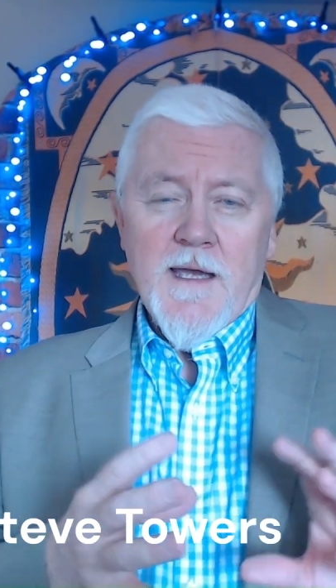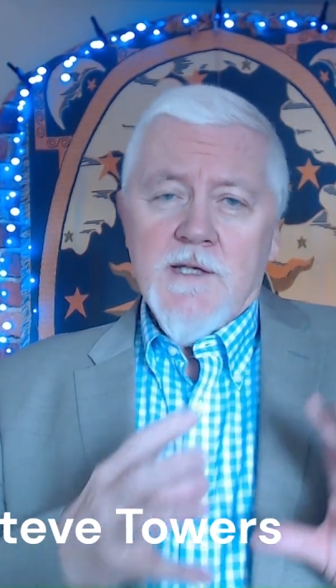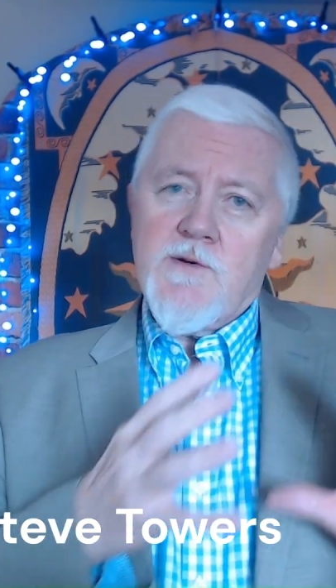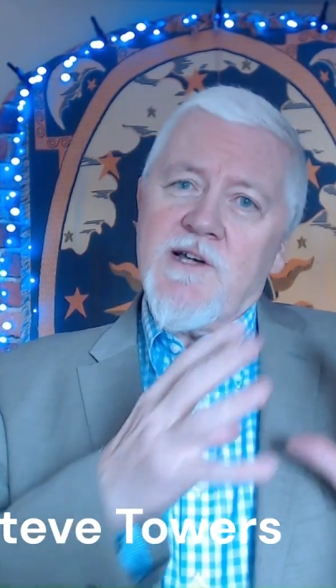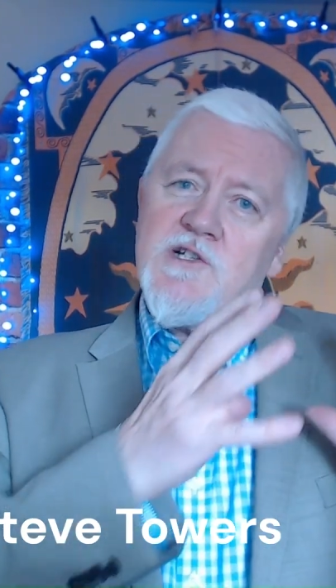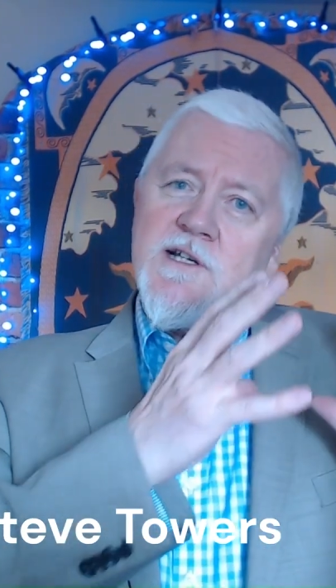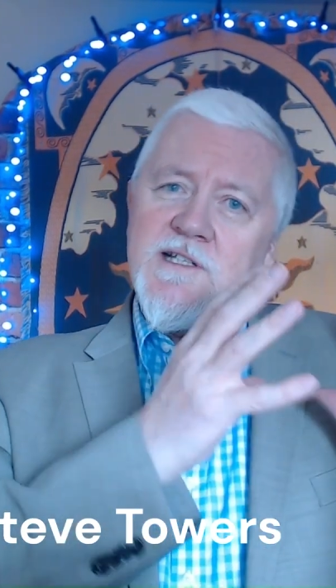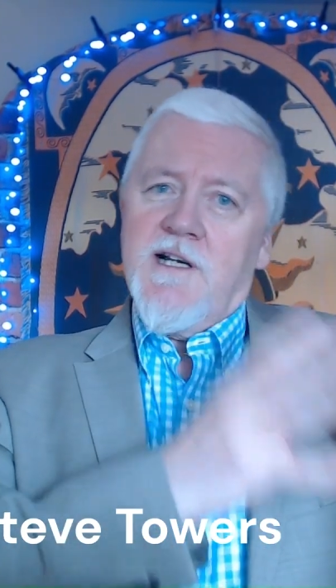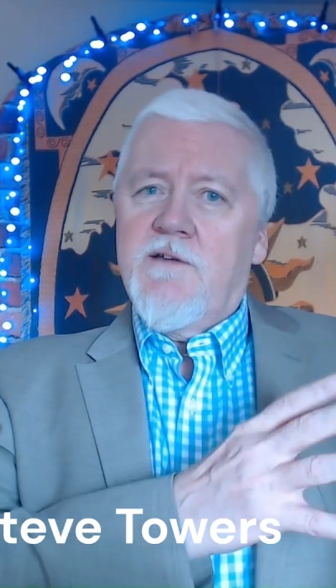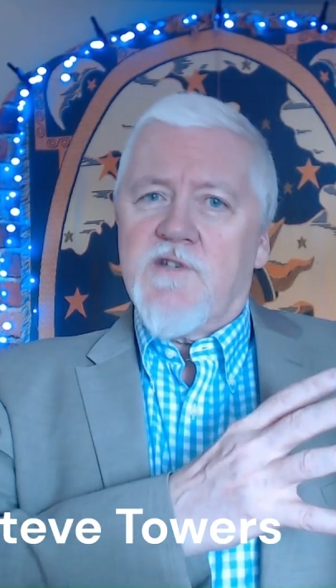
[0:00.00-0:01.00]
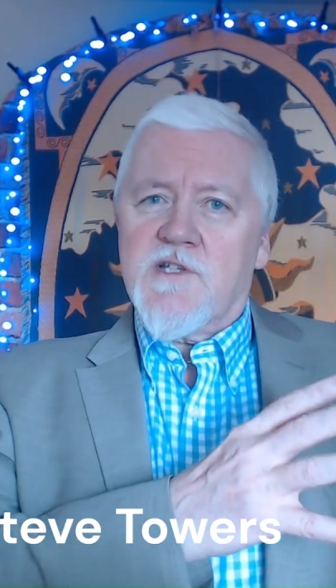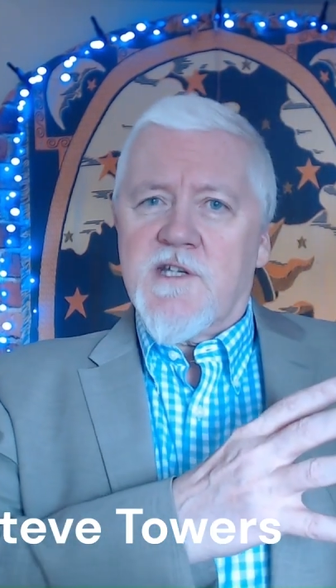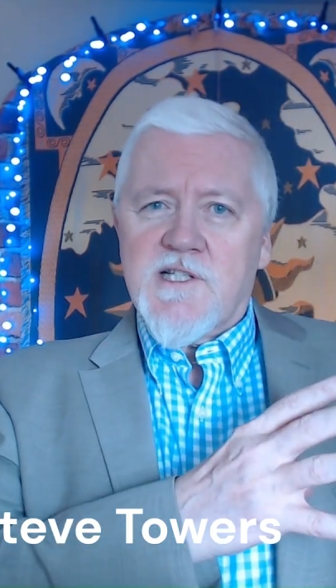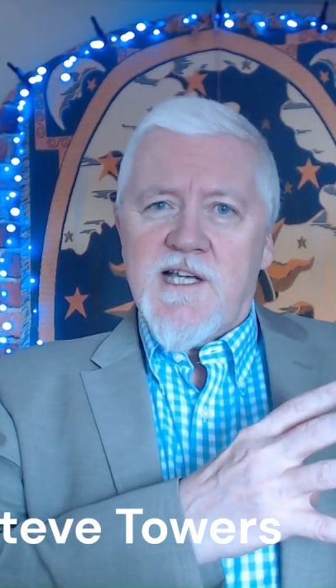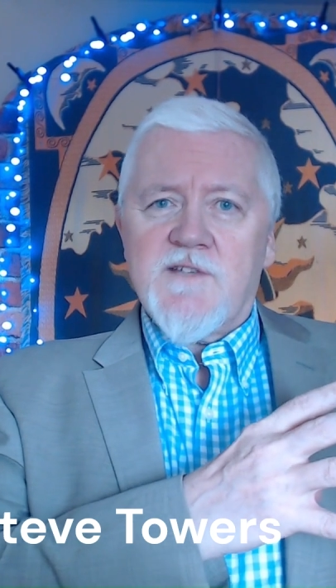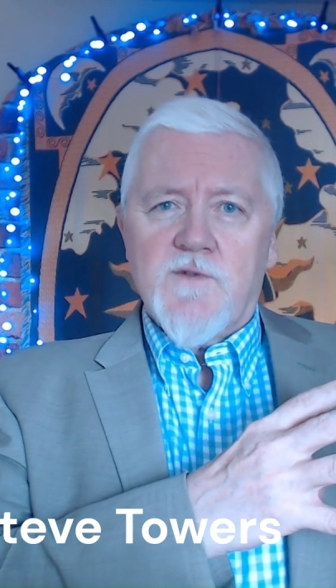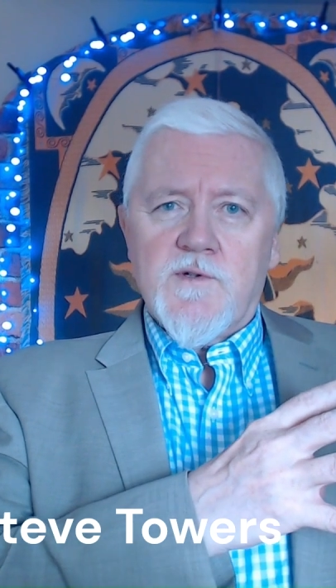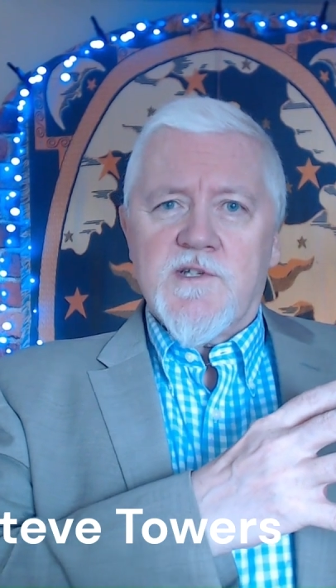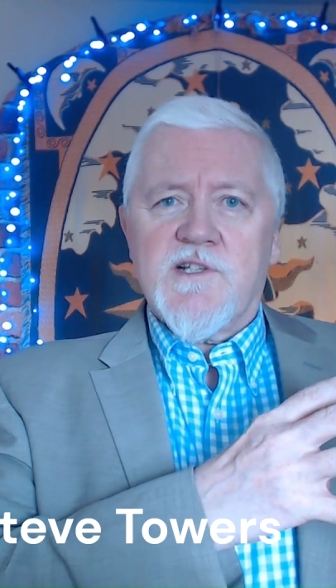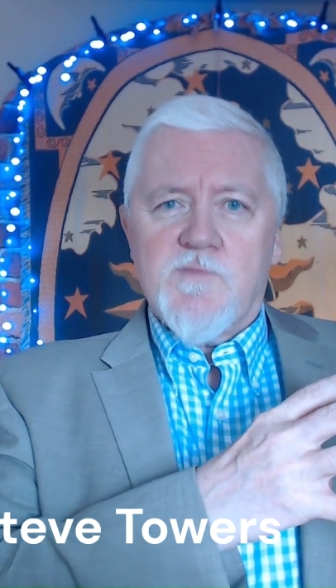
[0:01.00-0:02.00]
to actually deliver successful
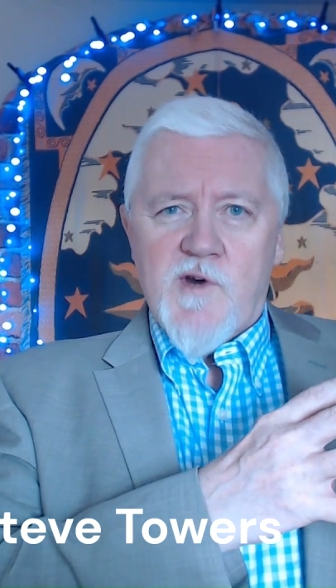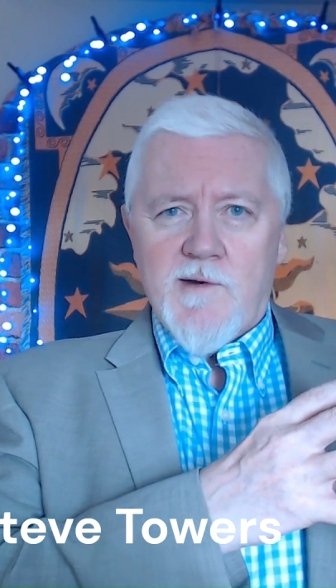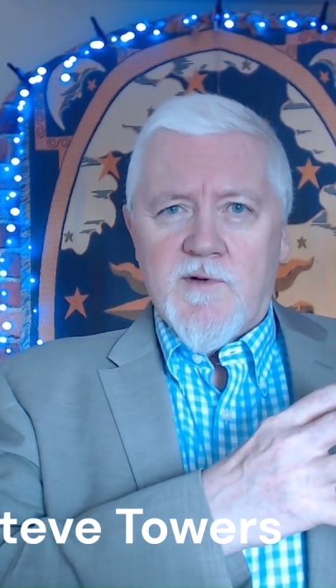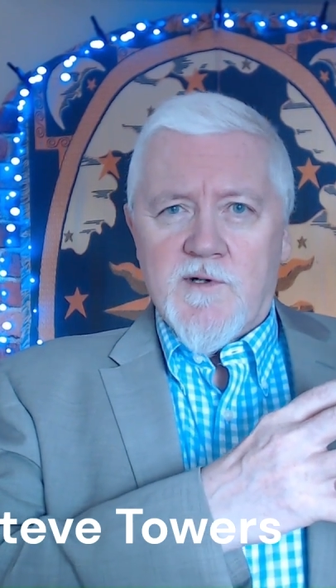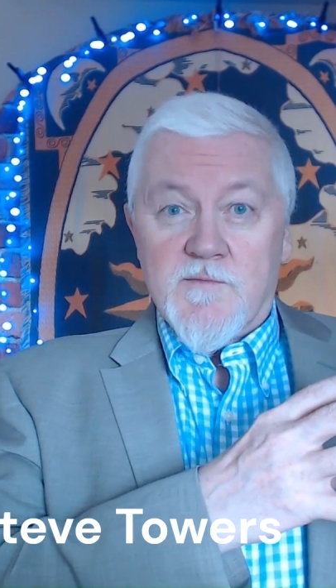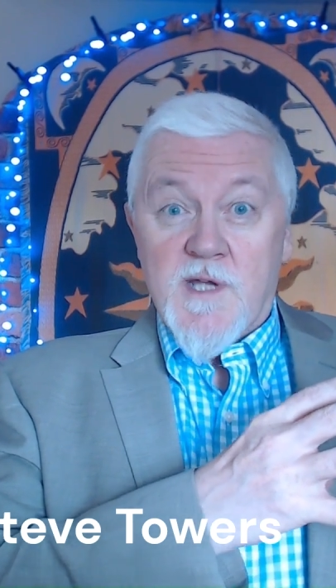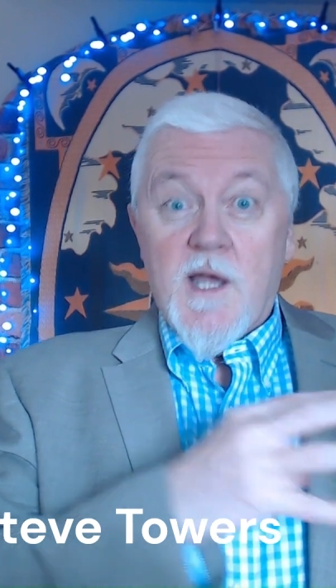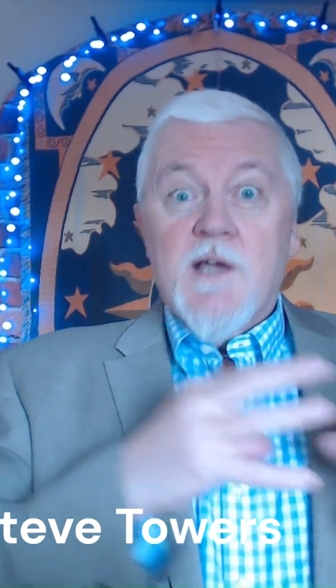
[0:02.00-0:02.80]
customer outcomes.